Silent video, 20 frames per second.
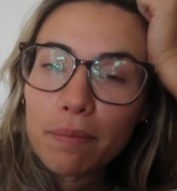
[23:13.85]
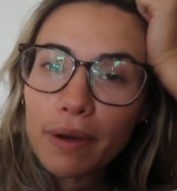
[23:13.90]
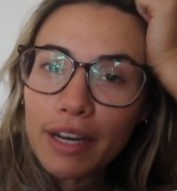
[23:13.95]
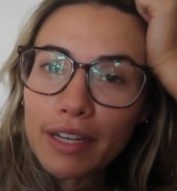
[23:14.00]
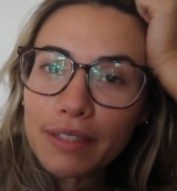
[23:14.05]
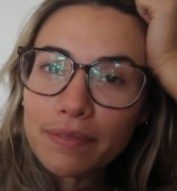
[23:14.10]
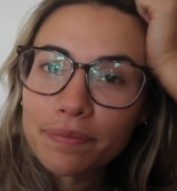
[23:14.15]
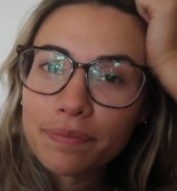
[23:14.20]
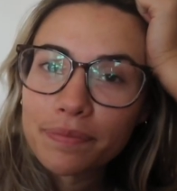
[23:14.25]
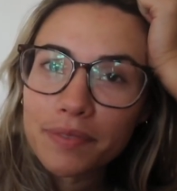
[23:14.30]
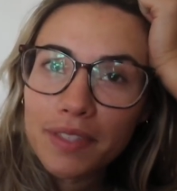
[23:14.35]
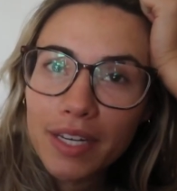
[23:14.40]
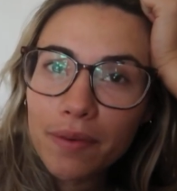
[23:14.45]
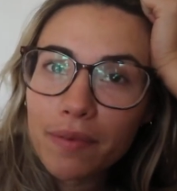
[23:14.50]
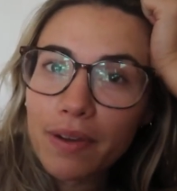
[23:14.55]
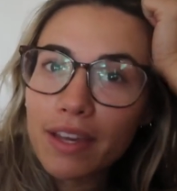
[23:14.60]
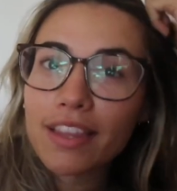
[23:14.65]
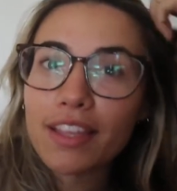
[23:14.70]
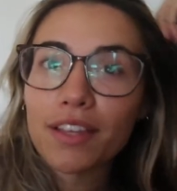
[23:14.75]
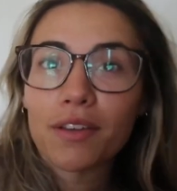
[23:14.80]
But
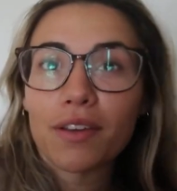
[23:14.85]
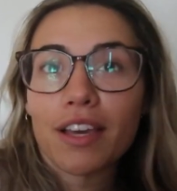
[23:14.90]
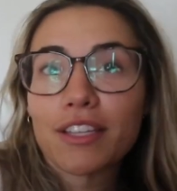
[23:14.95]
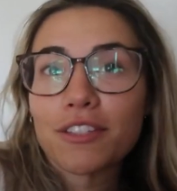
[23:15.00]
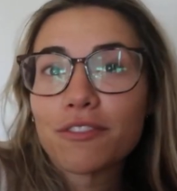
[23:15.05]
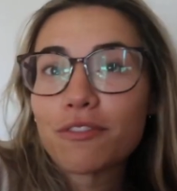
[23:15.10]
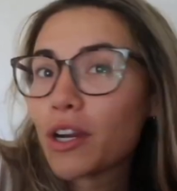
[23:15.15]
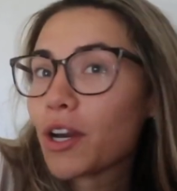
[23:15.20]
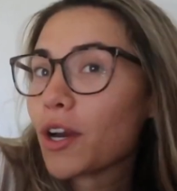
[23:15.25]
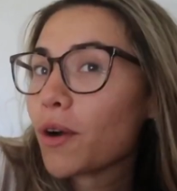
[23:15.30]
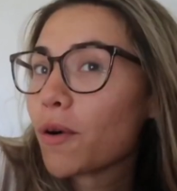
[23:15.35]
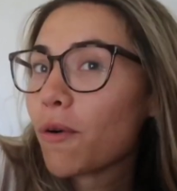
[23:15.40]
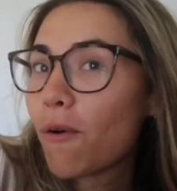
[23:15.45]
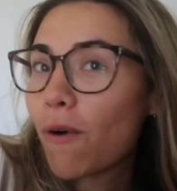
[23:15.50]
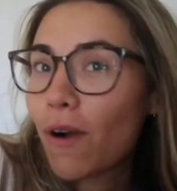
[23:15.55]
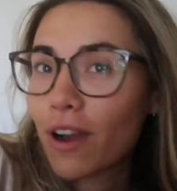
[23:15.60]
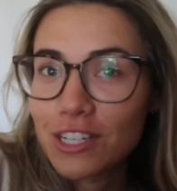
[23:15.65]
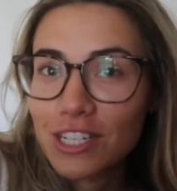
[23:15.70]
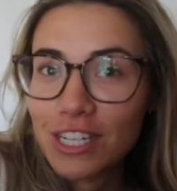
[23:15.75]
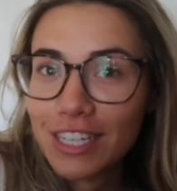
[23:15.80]
anyway, thank you guys for
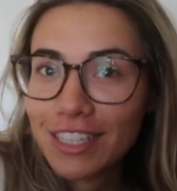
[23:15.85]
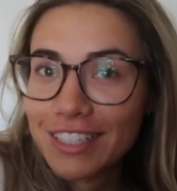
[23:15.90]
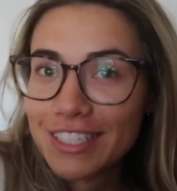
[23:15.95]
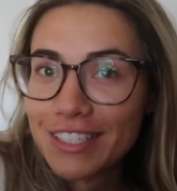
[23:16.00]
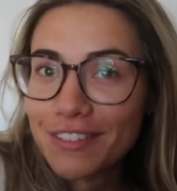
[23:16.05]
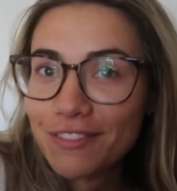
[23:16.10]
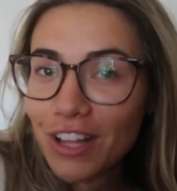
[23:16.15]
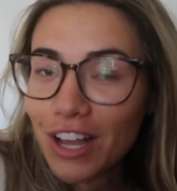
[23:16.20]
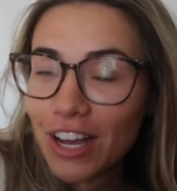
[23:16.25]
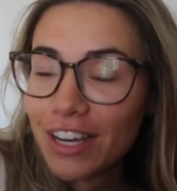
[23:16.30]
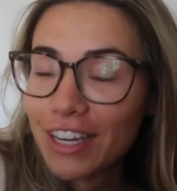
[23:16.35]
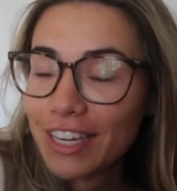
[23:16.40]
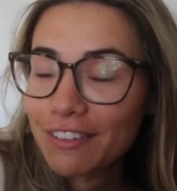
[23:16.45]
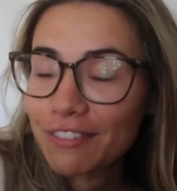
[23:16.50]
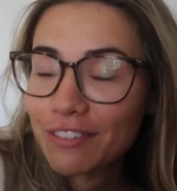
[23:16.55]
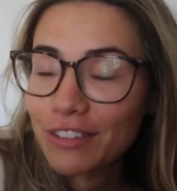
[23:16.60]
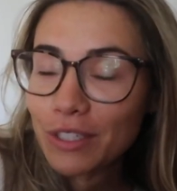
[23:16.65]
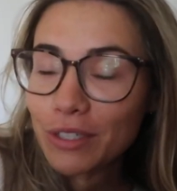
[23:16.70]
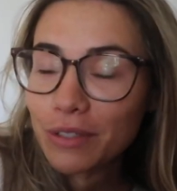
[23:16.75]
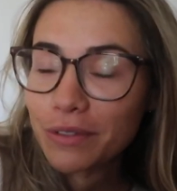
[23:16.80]
watching this vlog.
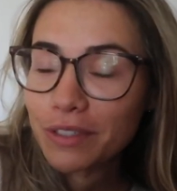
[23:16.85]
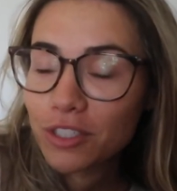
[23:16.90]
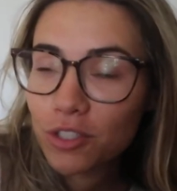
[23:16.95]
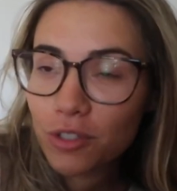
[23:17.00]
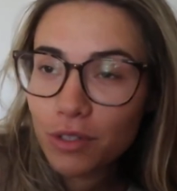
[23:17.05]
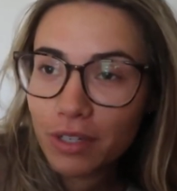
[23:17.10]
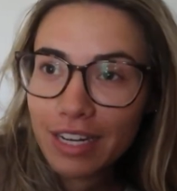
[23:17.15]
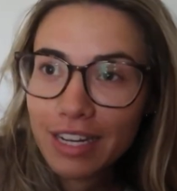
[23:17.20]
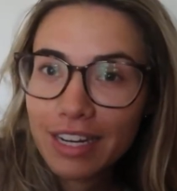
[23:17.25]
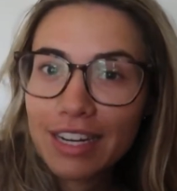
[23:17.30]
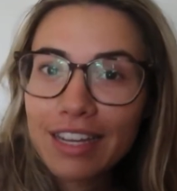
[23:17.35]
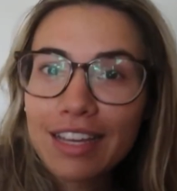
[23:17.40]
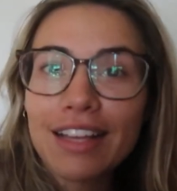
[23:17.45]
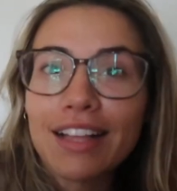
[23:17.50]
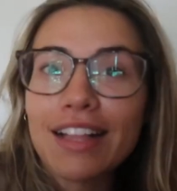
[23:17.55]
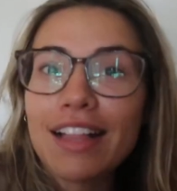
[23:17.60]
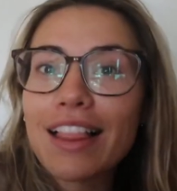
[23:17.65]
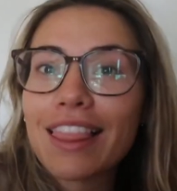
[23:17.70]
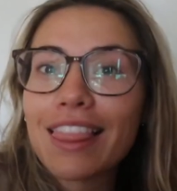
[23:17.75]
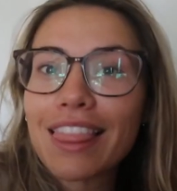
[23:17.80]
If you enjoyed it,
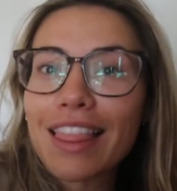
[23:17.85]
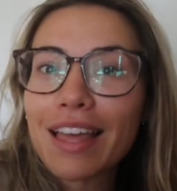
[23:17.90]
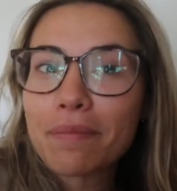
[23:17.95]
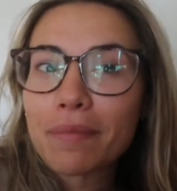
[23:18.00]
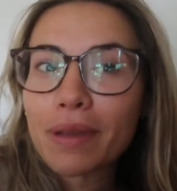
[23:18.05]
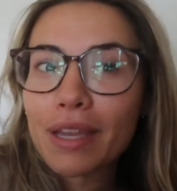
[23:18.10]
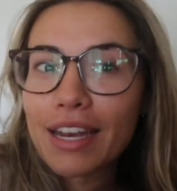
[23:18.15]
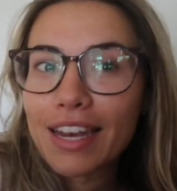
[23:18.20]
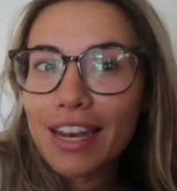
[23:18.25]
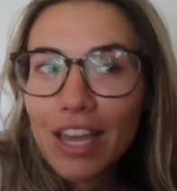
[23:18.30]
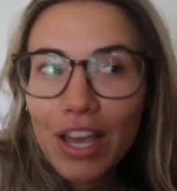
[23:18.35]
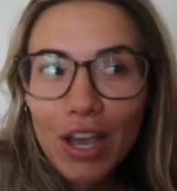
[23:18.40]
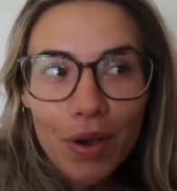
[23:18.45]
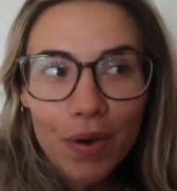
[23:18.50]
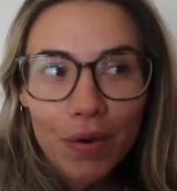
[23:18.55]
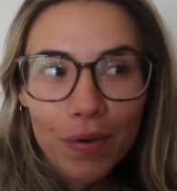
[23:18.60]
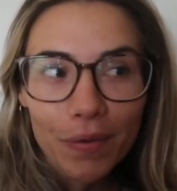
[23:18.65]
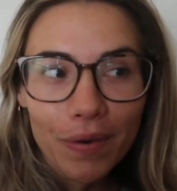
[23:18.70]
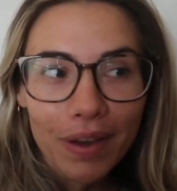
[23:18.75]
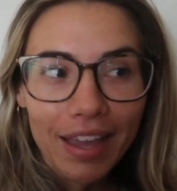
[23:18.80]
let me
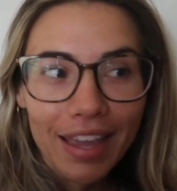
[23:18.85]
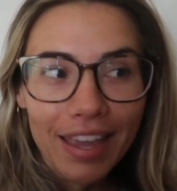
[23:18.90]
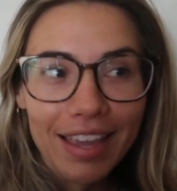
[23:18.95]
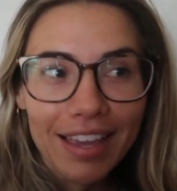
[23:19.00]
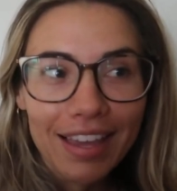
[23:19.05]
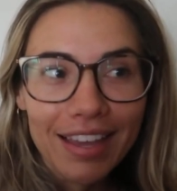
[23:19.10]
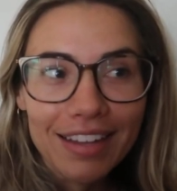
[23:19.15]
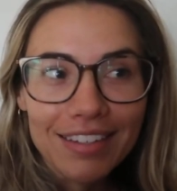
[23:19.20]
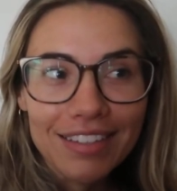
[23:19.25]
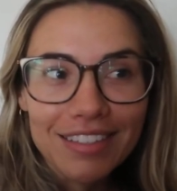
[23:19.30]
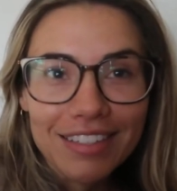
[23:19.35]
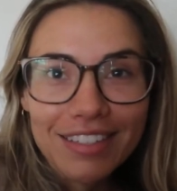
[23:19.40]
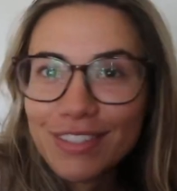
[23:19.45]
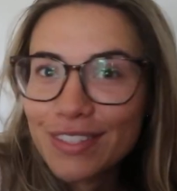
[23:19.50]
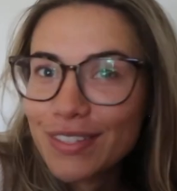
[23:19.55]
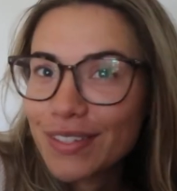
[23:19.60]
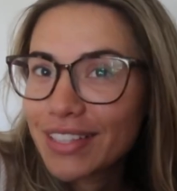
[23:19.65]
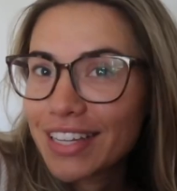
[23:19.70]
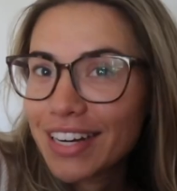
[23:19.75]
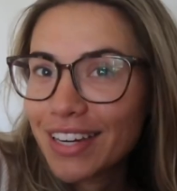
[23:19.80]
know, and I'll
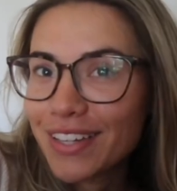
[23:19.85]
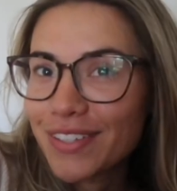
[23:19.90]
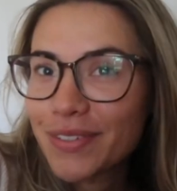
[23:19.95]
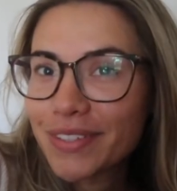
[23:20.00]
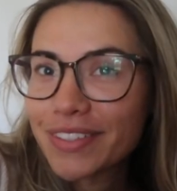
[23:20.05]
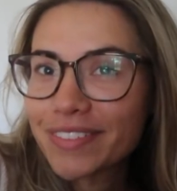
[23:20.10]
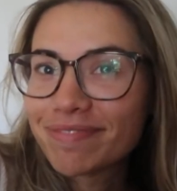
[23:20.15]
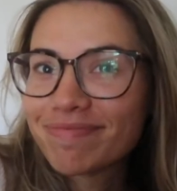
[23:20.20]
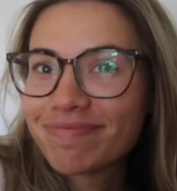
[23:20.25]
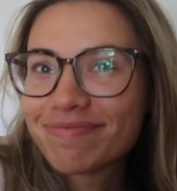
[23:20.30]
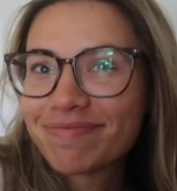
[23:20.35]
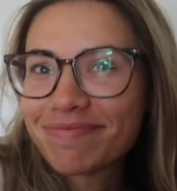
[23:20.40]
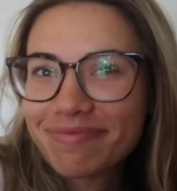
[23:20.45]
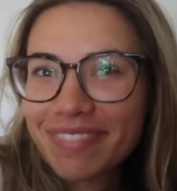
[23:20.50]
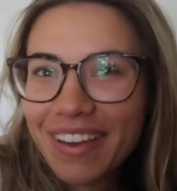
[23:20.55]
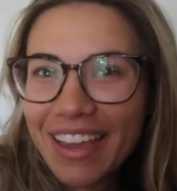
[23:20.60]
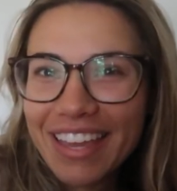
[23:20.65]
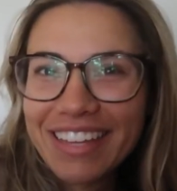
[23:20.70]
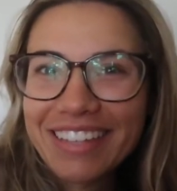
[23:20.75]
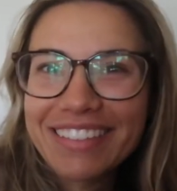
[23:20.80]
see you in the next one.
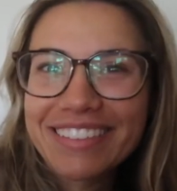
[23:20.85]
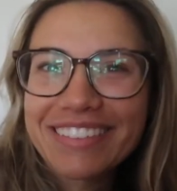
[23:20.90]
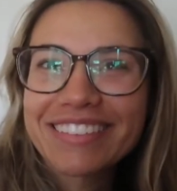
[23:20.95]
Bye.